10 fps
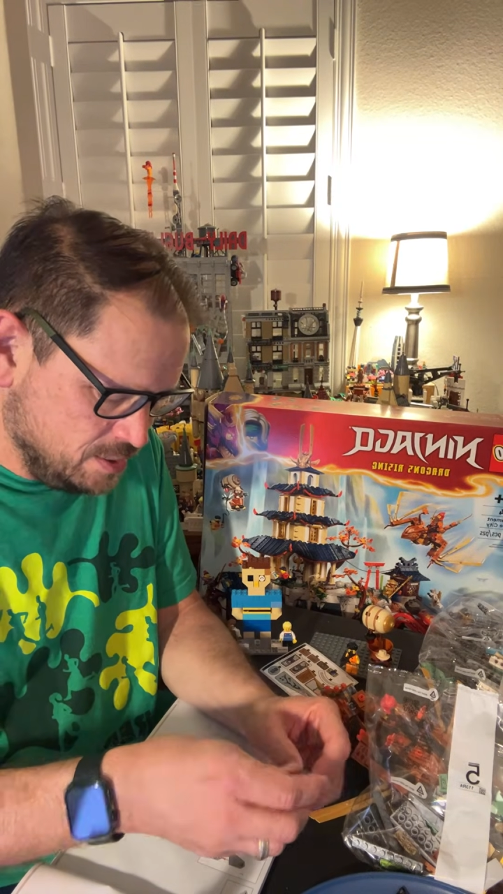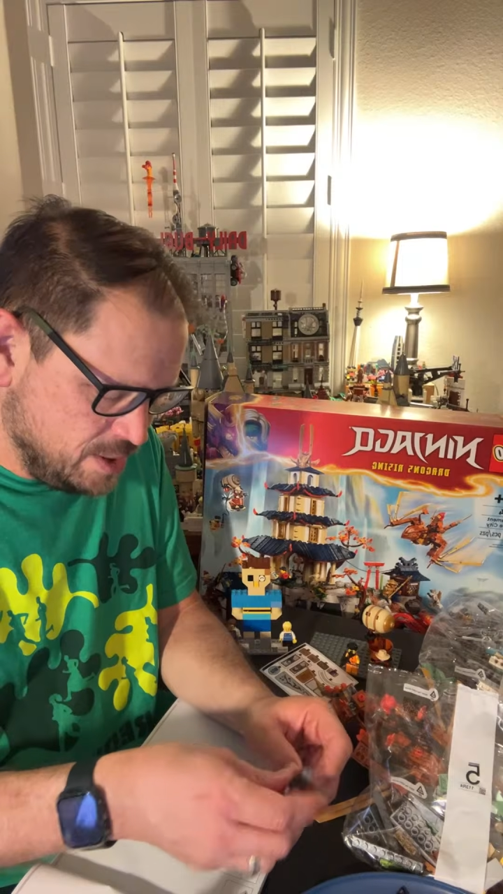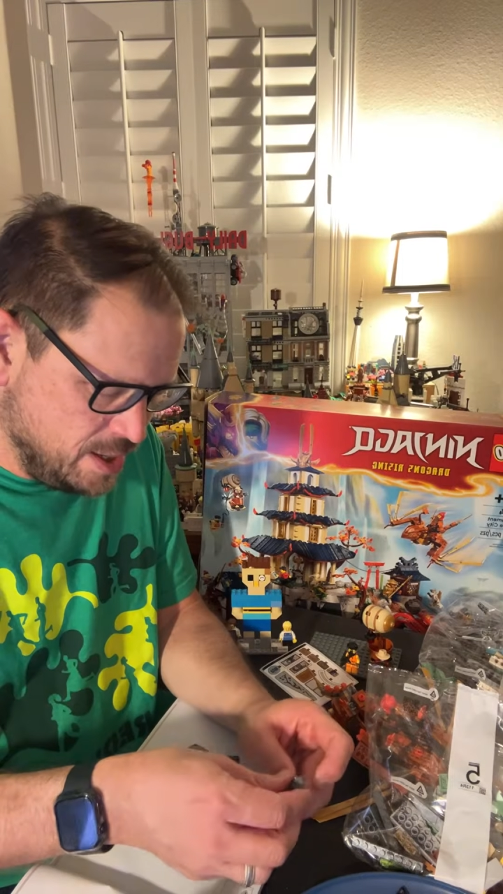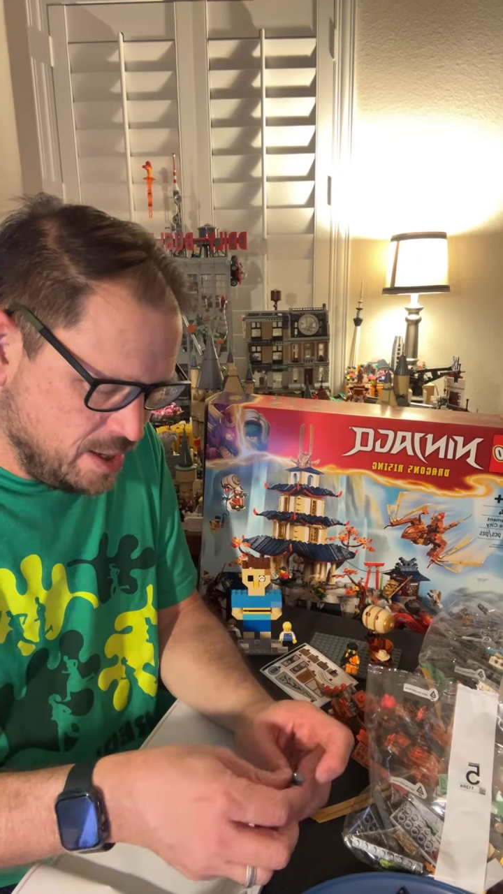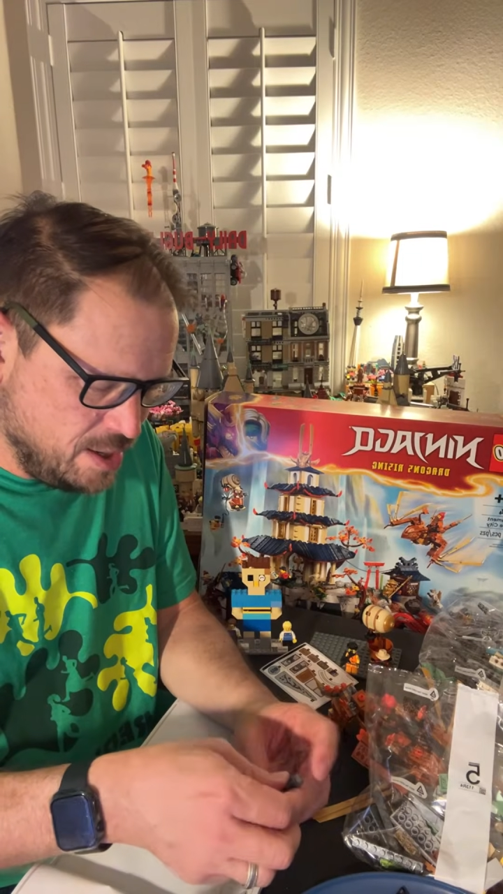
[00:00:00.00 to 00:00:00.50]

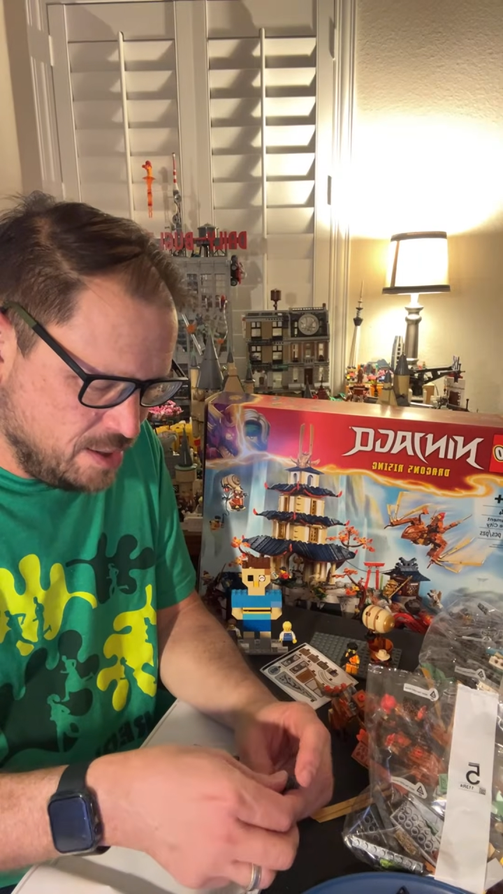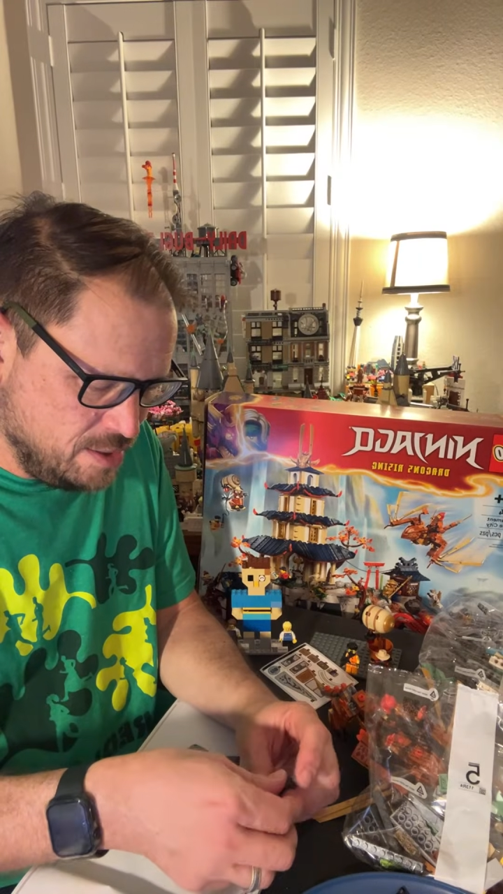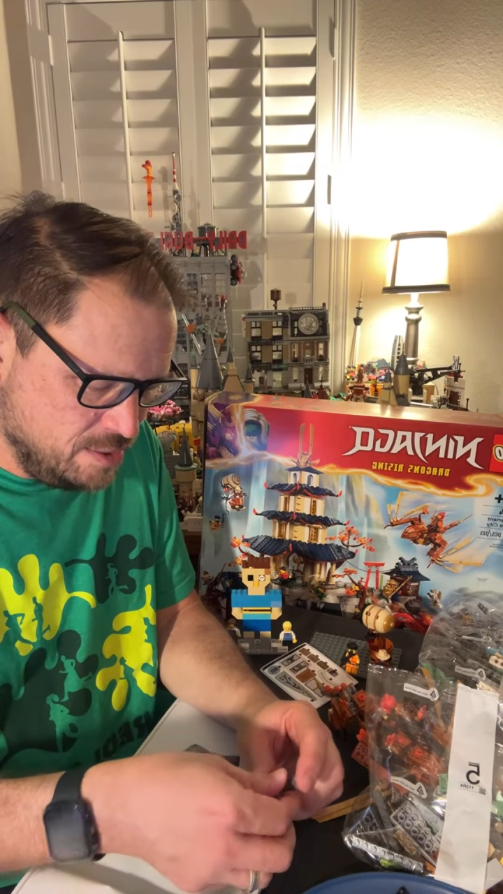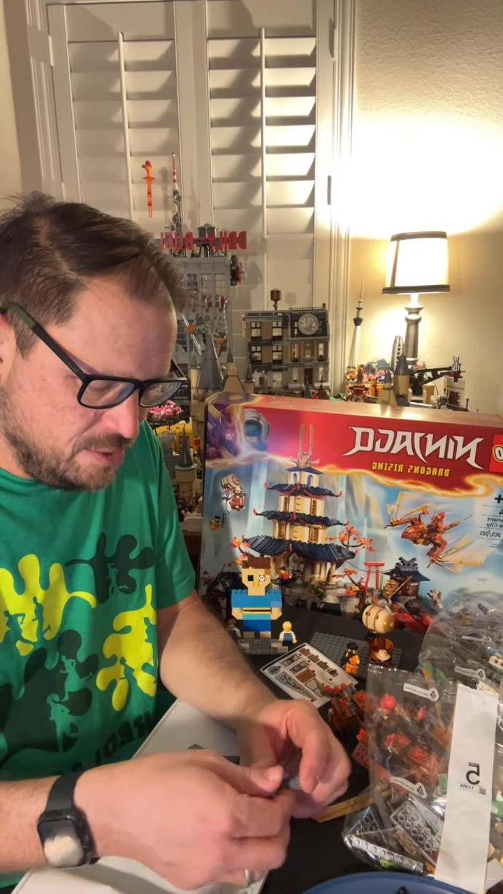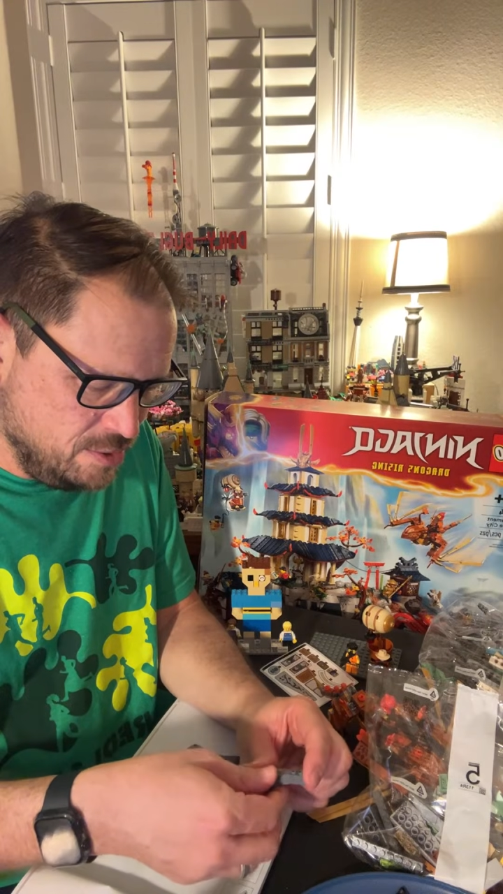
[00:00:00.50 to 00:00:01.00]
and
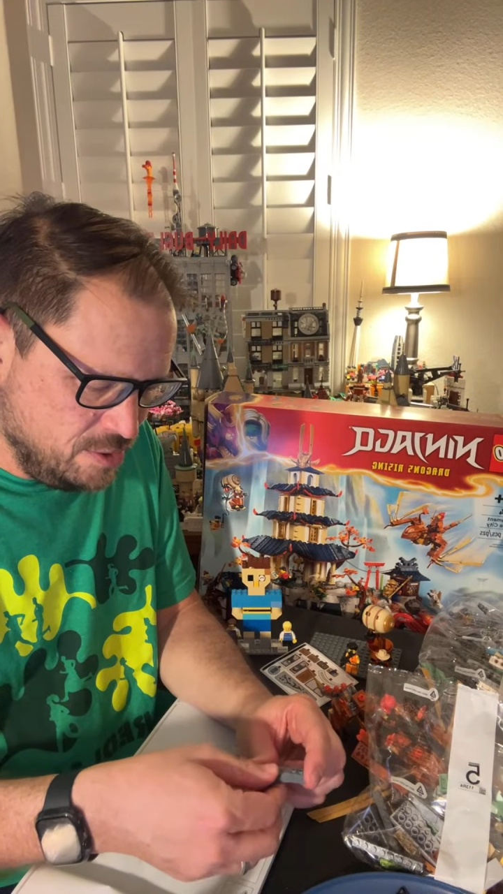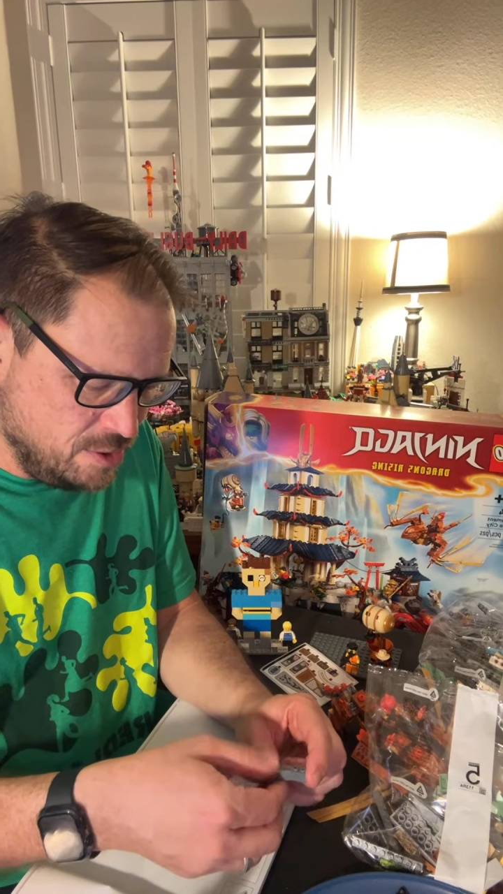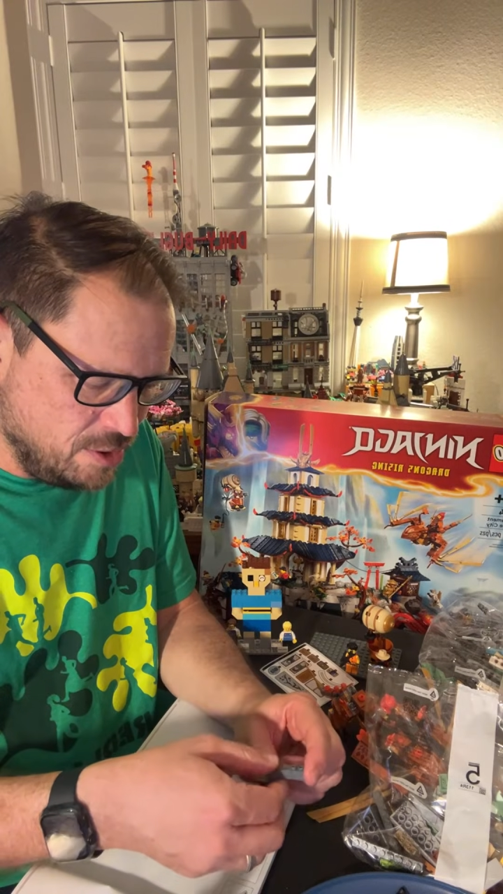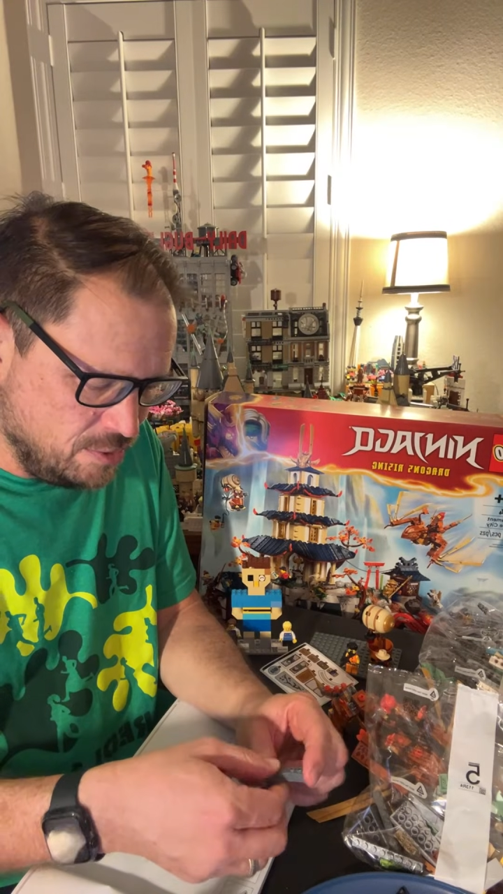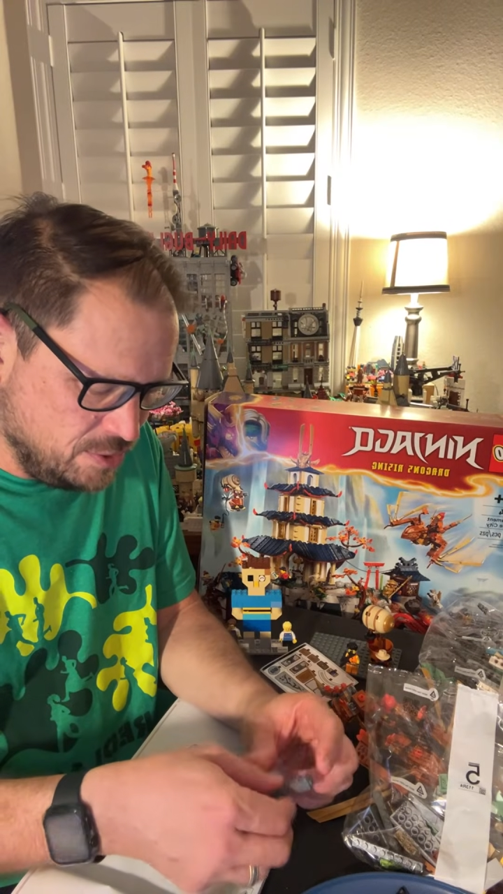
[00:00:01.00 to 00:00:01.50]

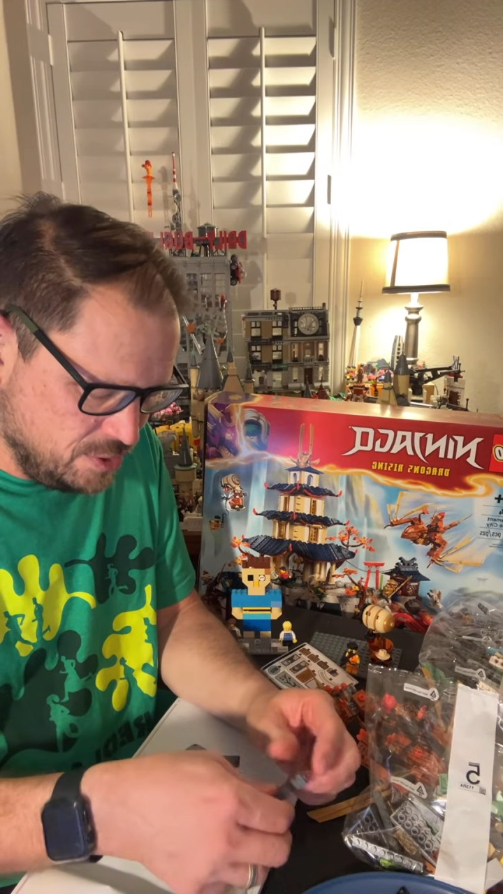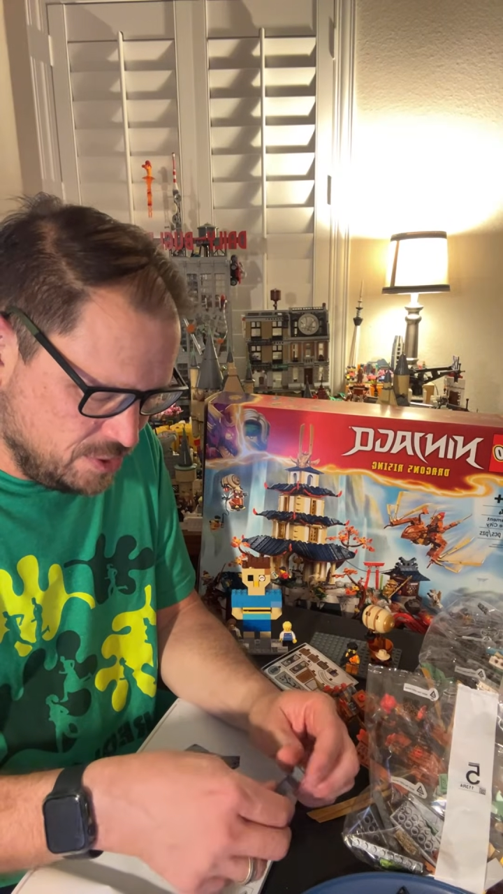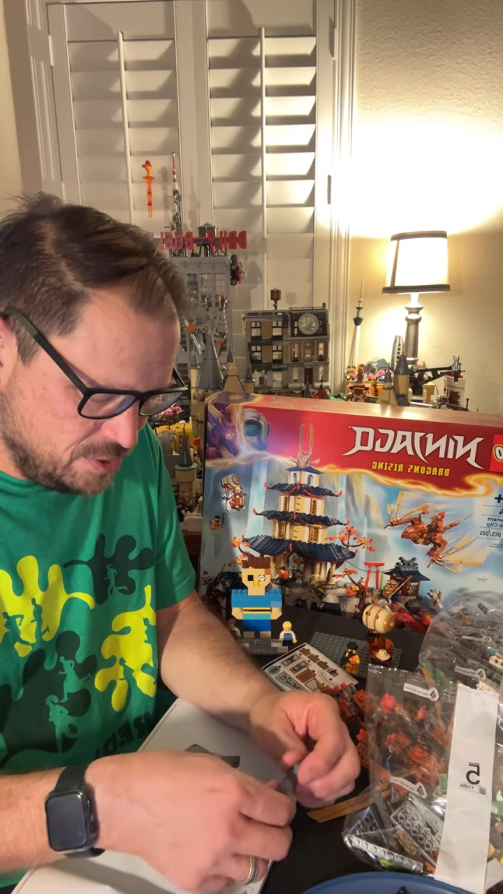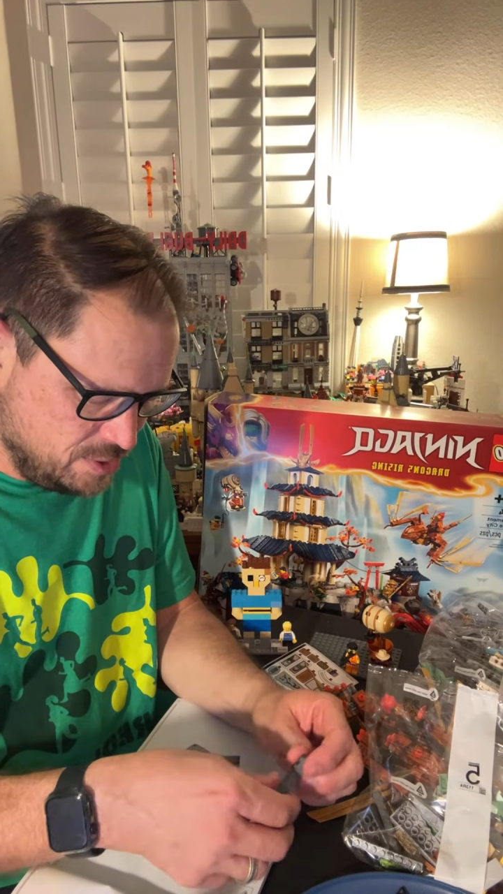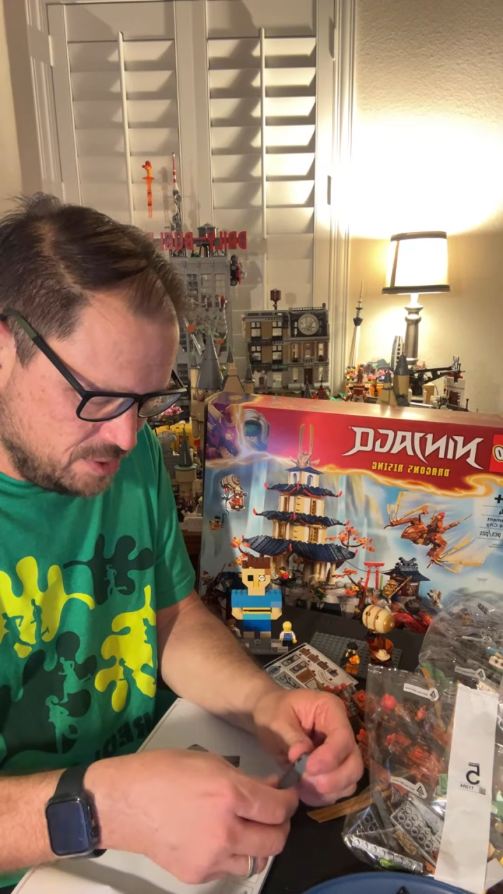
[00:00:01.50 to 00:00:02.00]

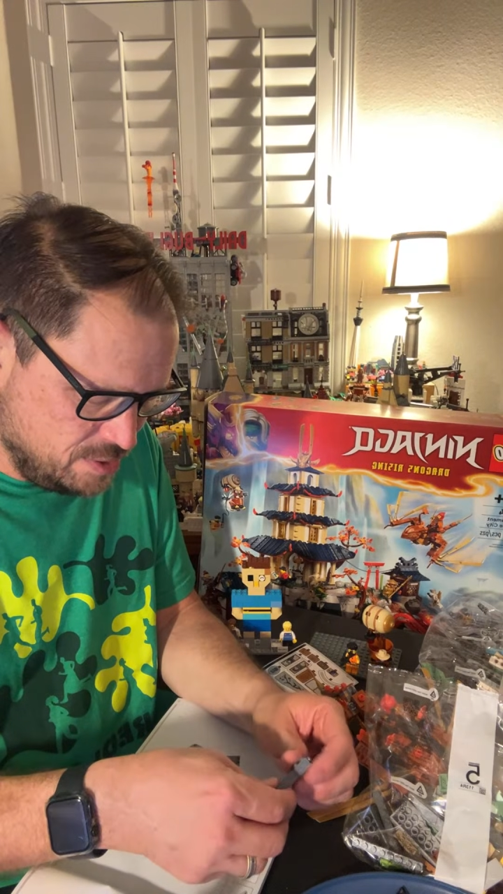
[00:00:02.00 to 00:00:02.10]
there's